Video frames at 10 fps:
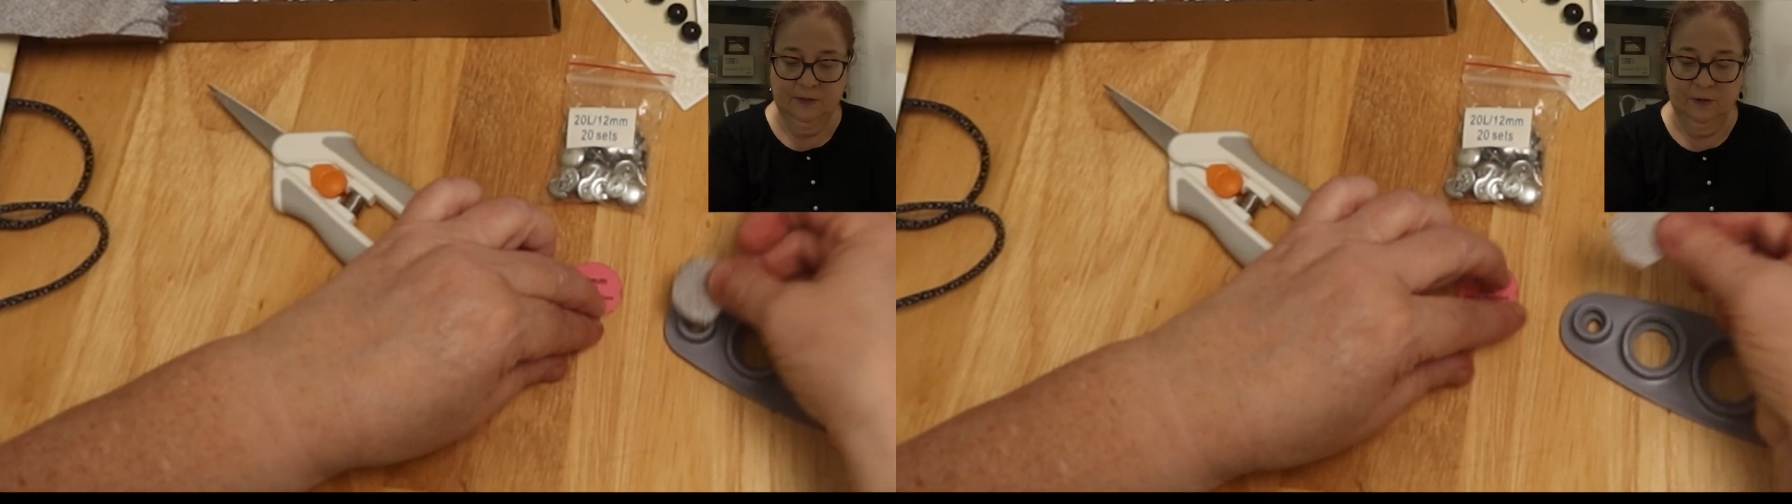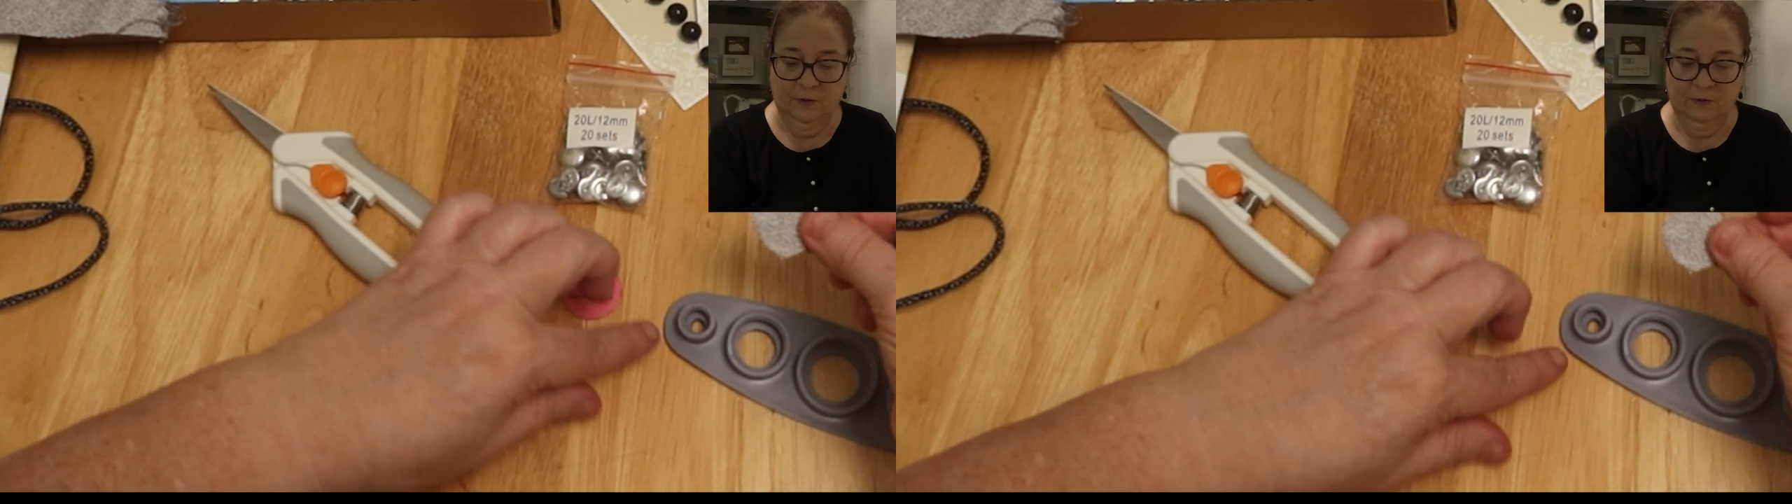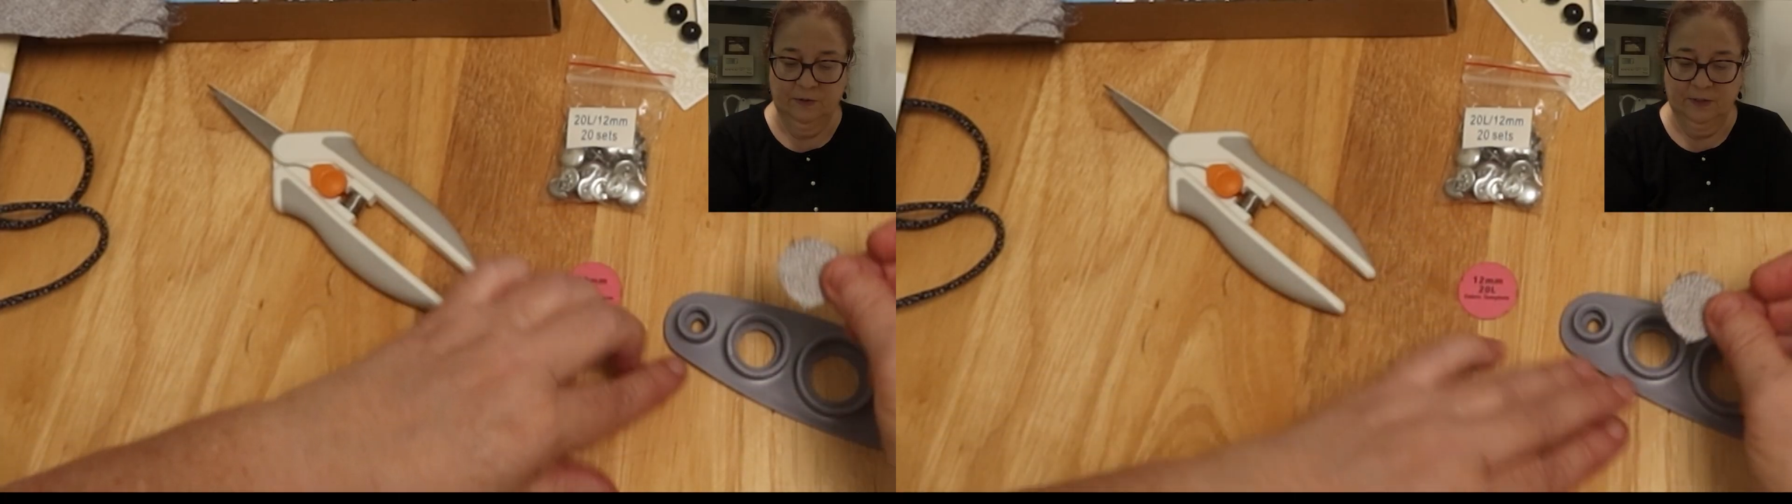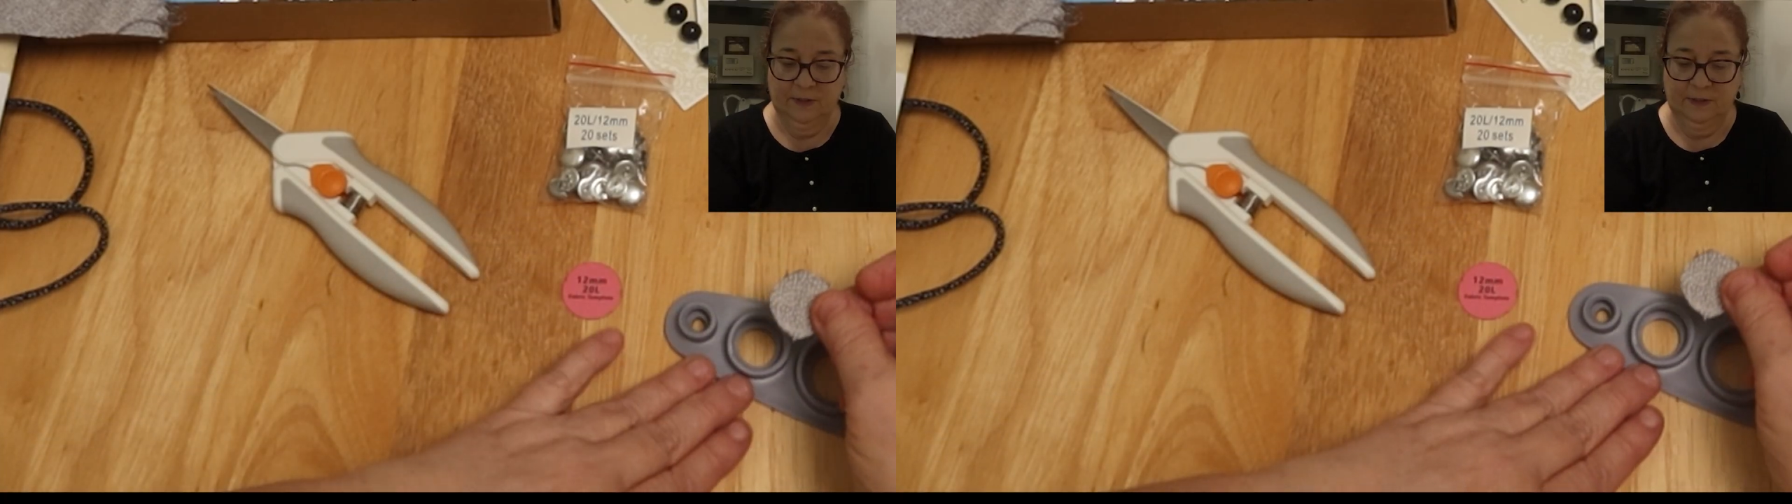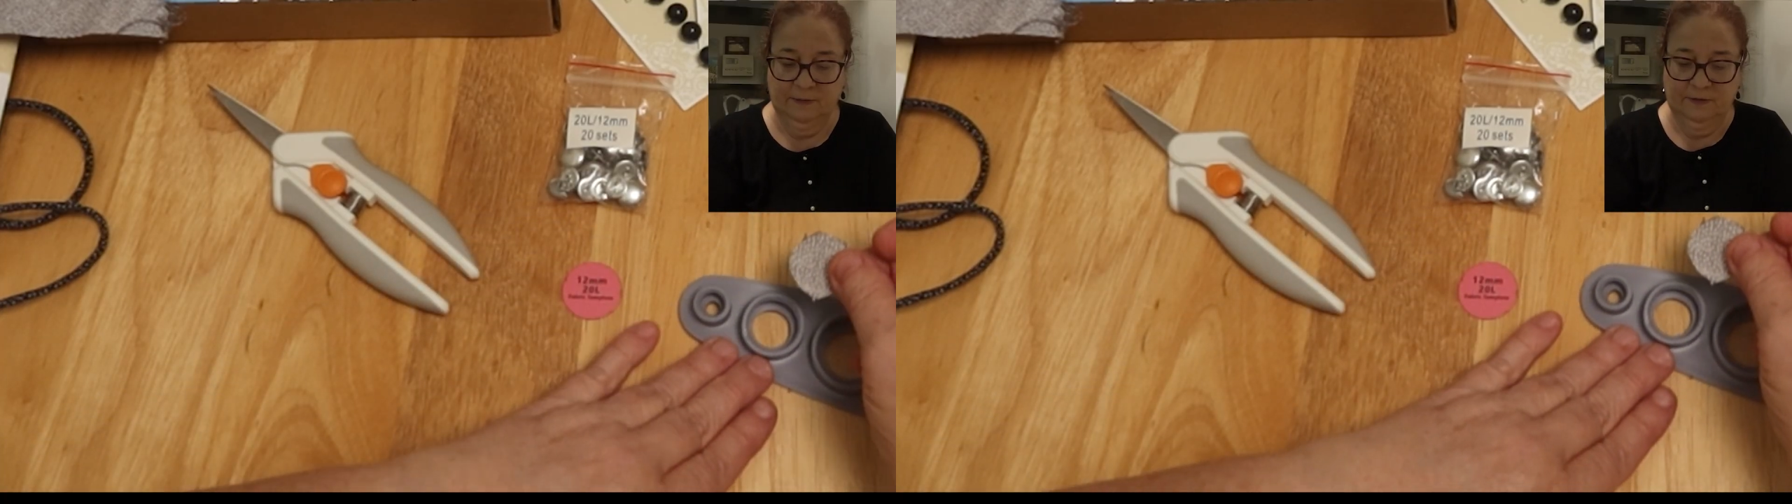goes
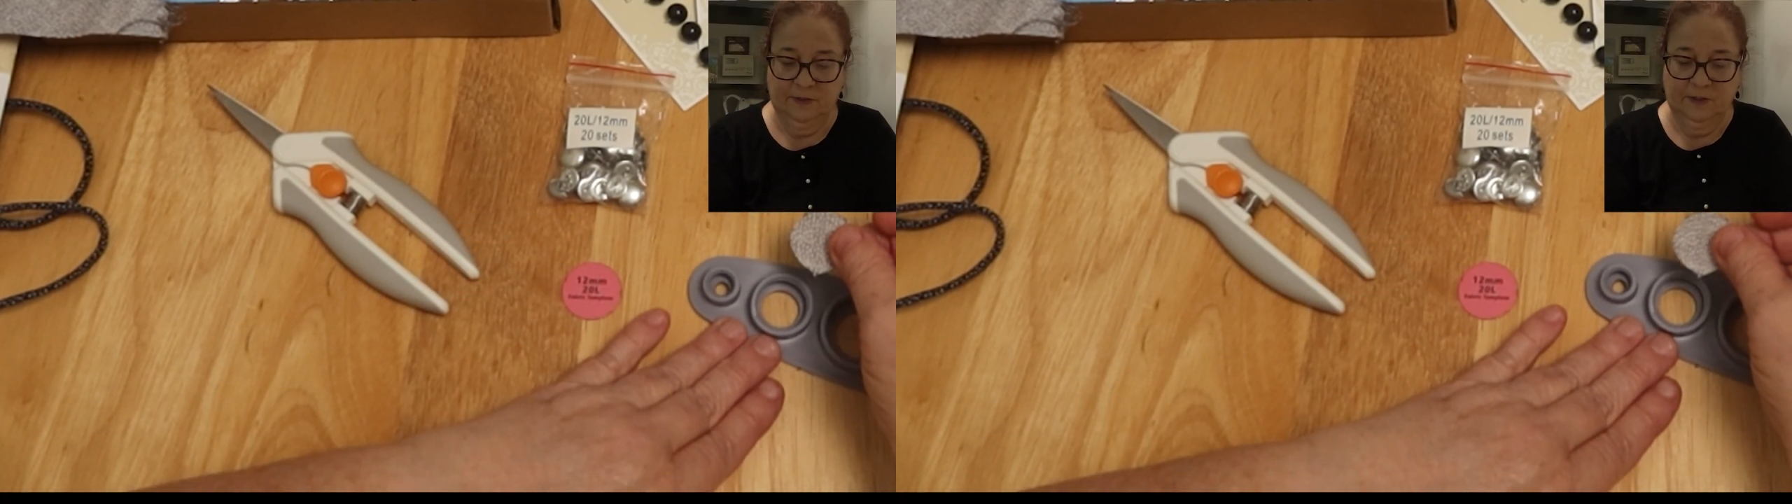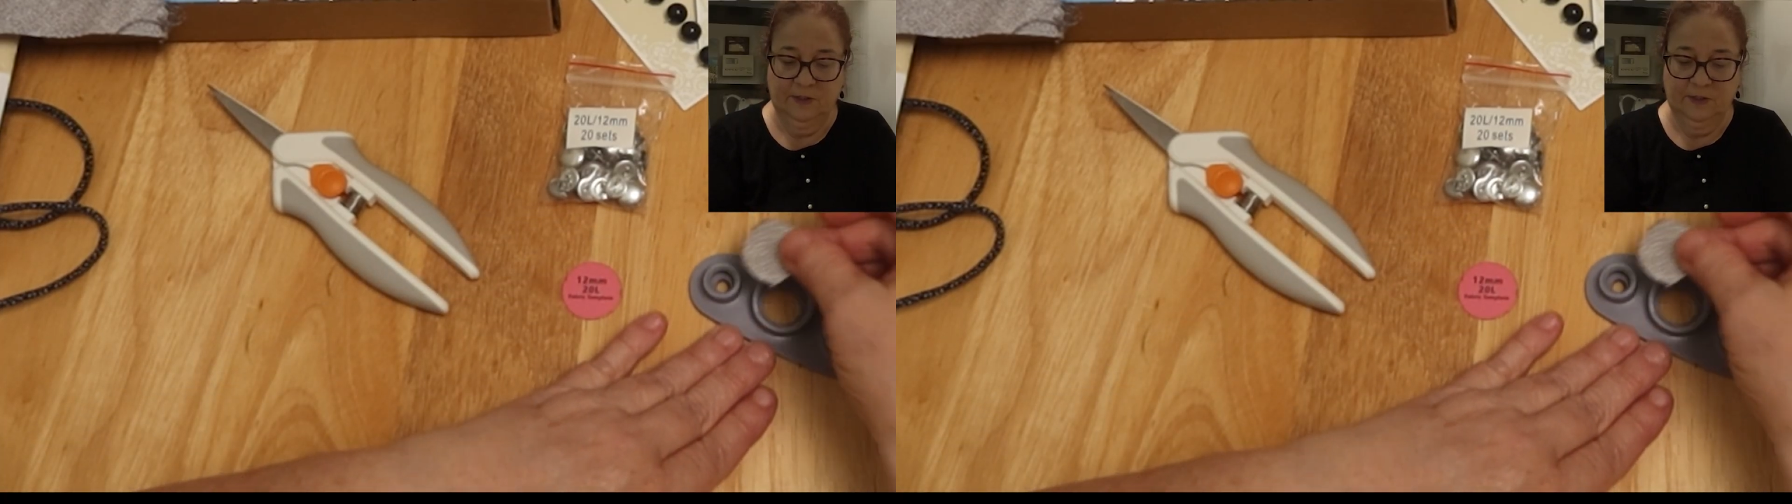in, since